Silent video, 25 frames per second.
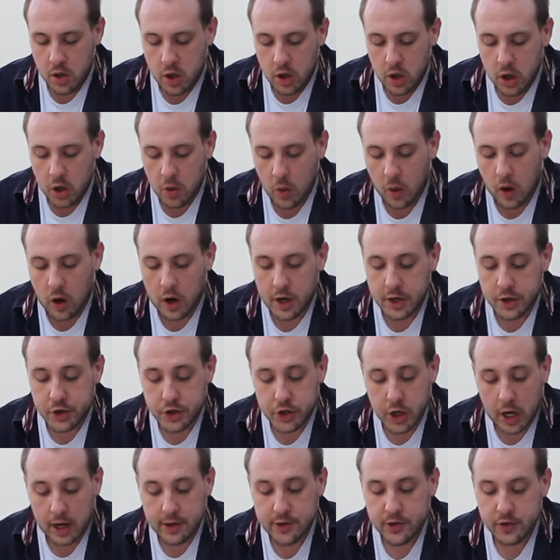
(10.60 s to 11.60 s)
you are a
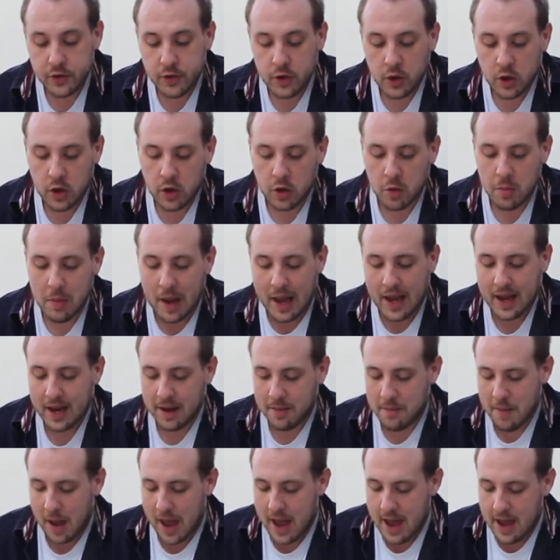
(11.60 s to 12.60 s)
just,
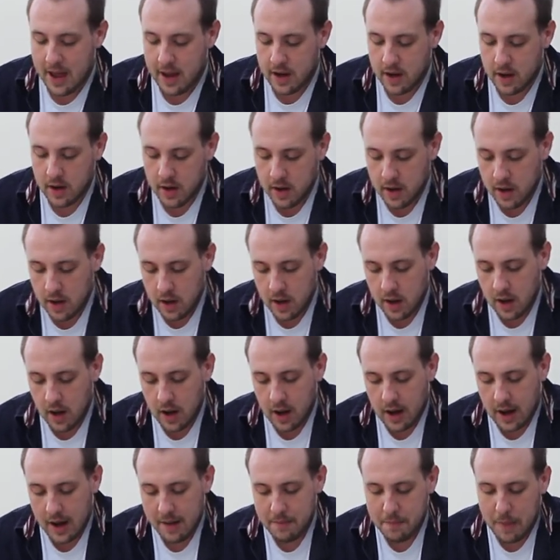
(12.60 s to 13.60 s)
humane man.
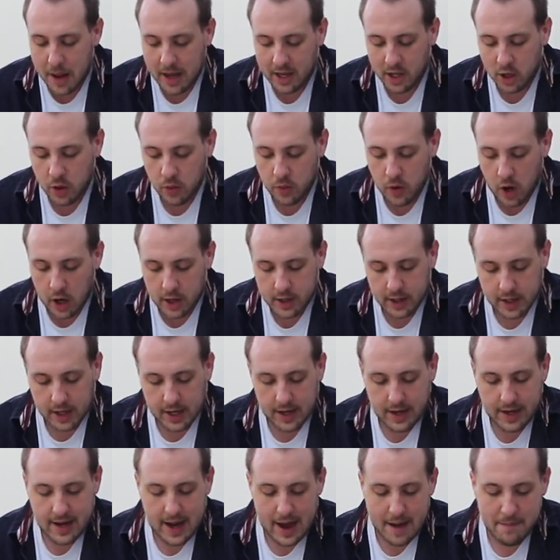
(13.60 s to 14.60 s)
I beg you not to
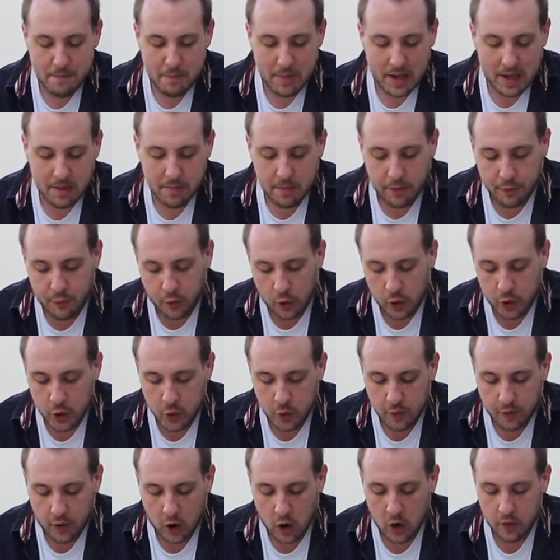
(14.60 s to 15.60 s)
condemn me before
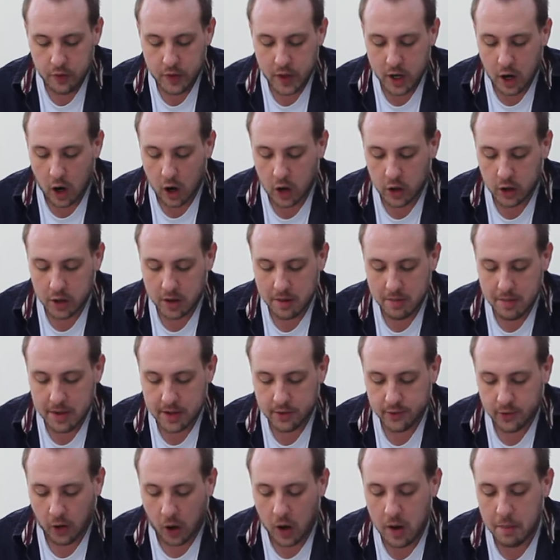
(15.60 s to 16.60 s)
you have heard the
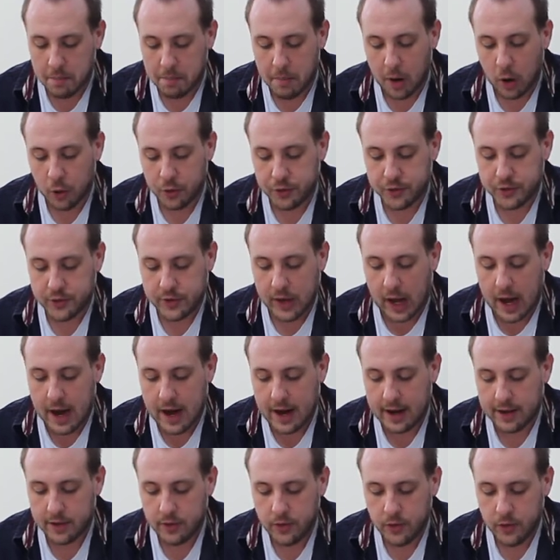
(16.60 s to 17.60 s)
arguments on both
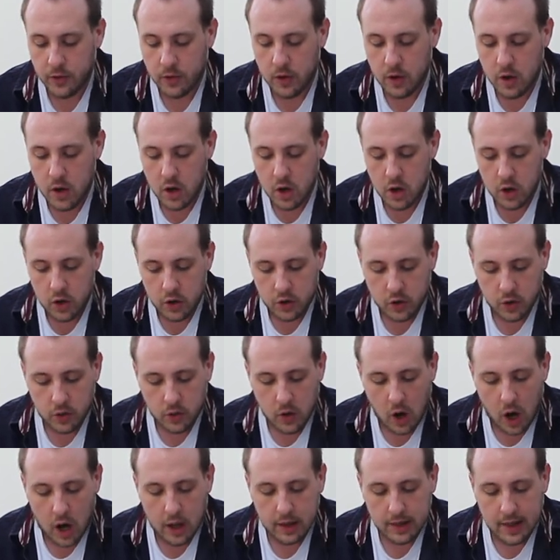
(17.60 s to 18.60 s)
sides. Do
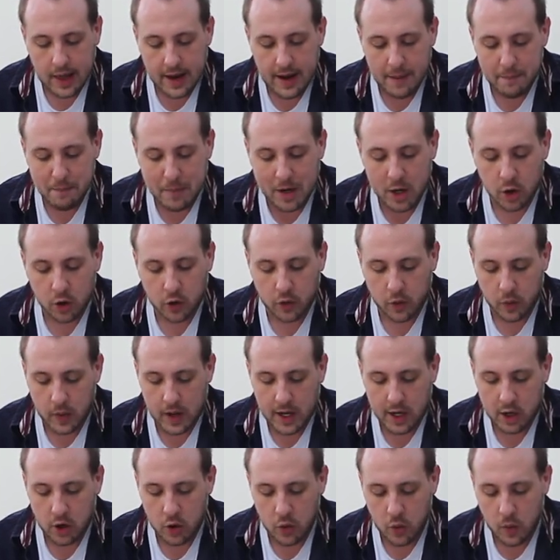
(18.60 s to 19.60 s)
not let a mere
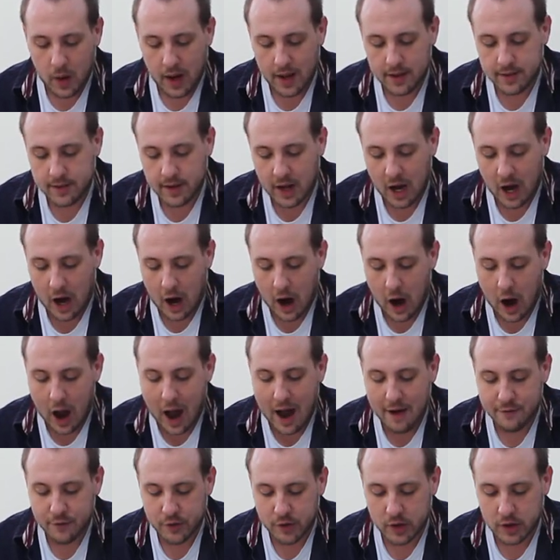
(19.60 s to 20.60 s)
Greek who has
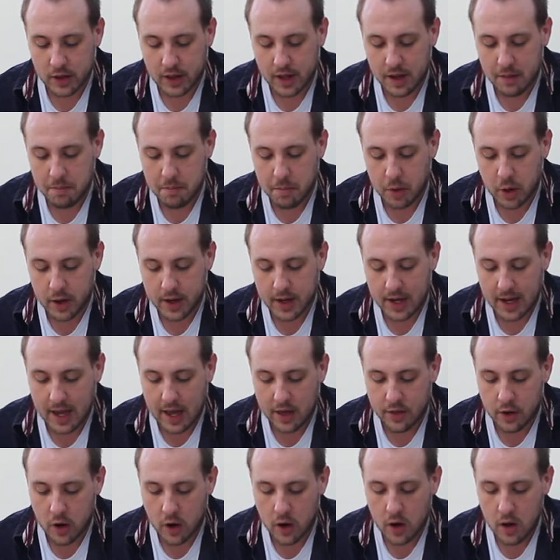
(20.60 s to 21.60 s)
craftily put
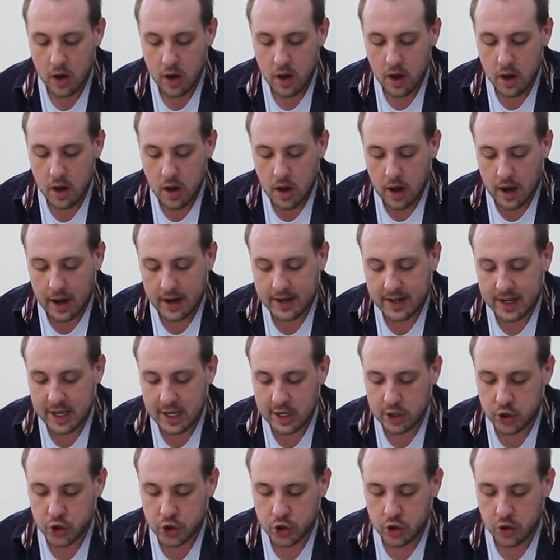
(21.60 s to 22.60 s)
together a
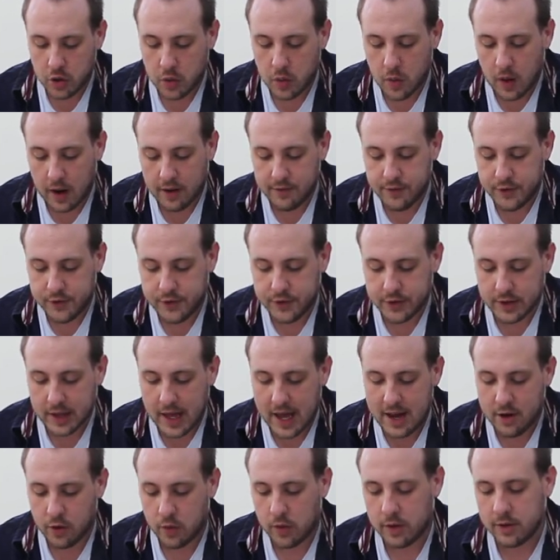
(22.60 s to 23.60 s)
tissue of
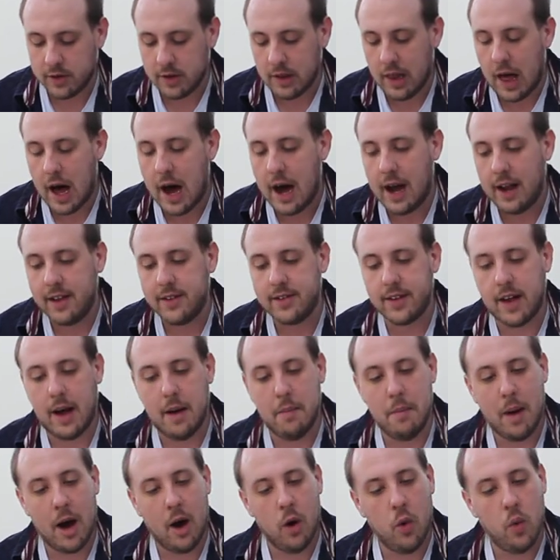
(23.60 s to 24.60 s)
slanderous lies
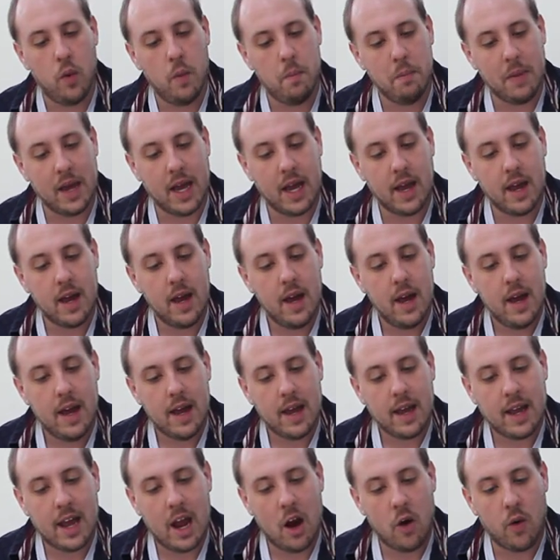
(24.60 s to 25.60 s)
about me
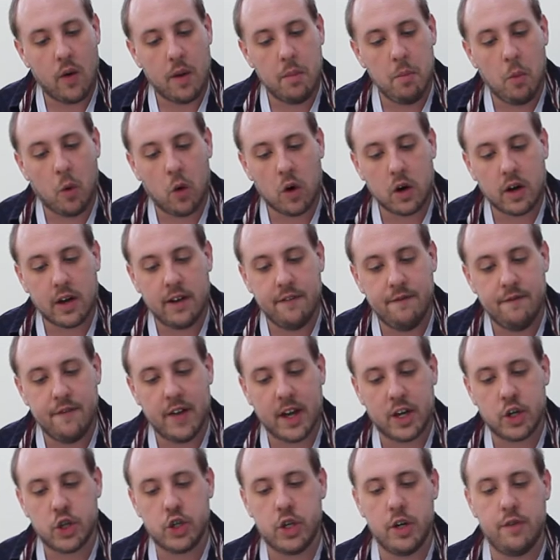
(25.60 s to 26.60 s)
carry more
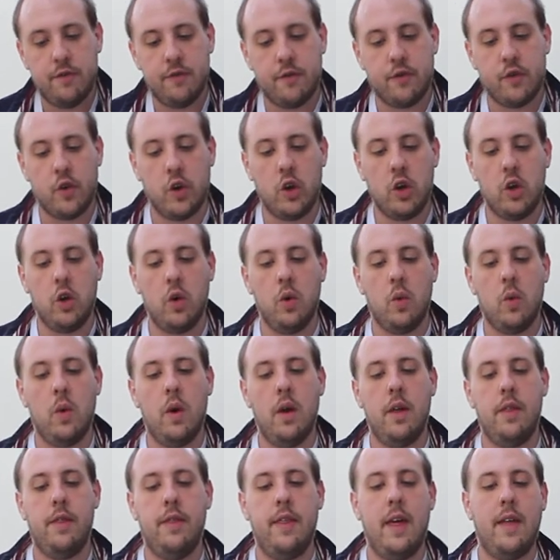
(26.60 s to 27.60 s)
conviction for you
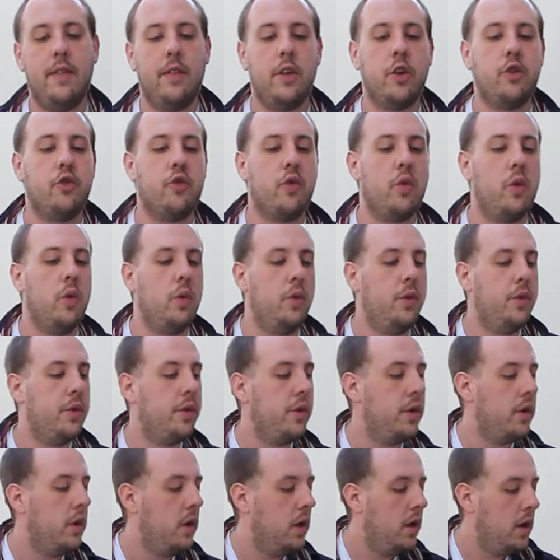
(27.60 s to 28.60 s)
than the
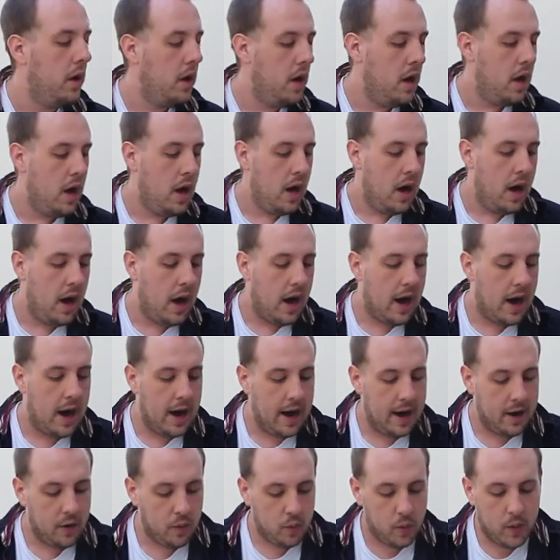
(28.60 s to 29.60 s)
truth.
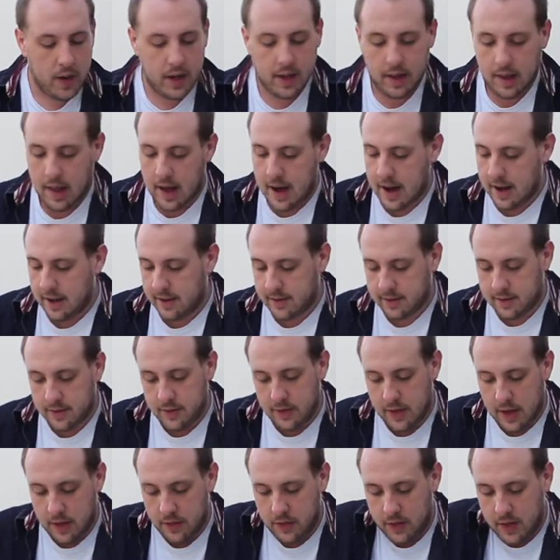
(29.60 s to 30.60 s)
I realize
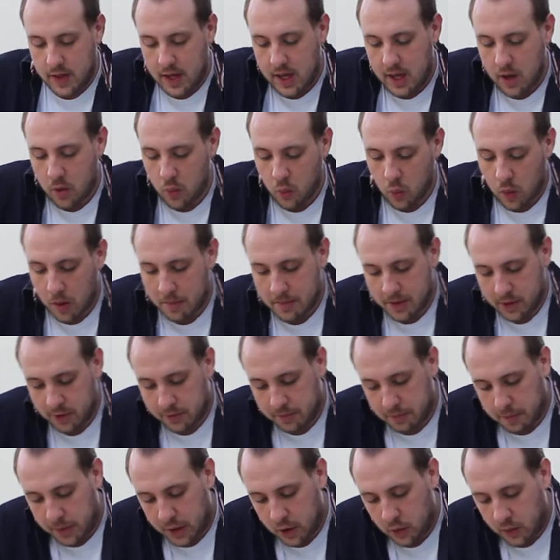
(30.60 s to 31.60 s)
that the
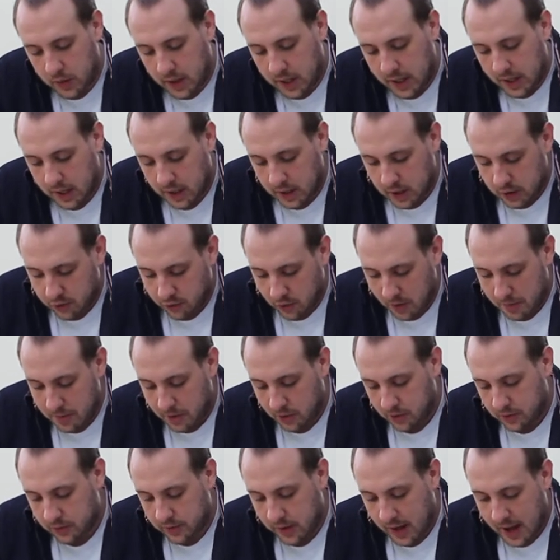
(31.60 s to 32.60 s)
woman's beauty
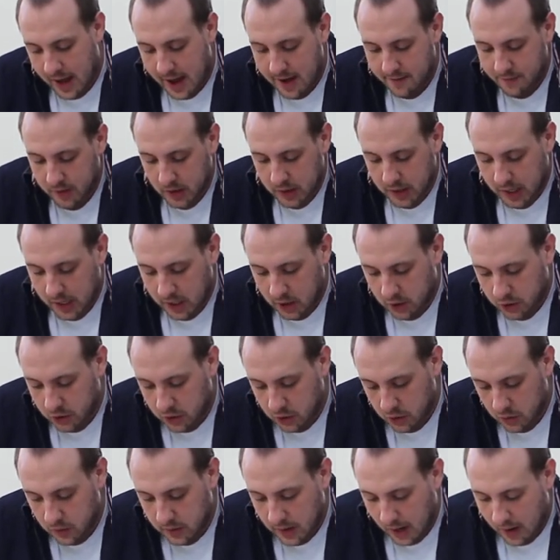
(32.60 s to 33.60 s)
contributes heavily
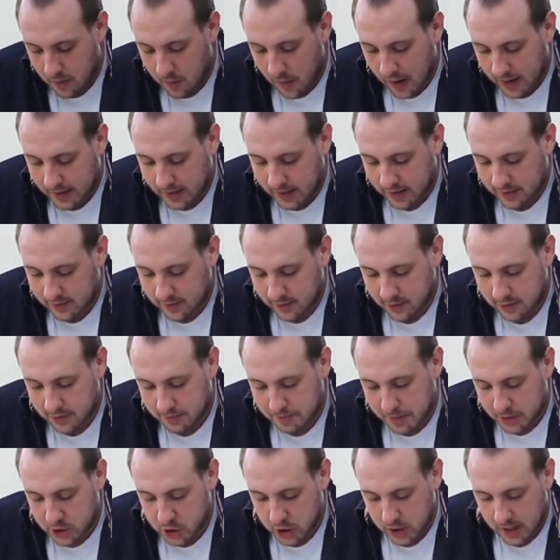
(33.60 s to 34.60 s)
to directing
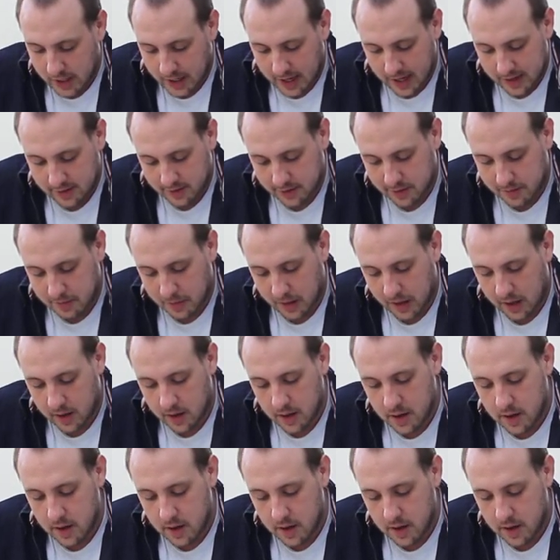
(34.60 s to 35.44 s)
suspicion against me,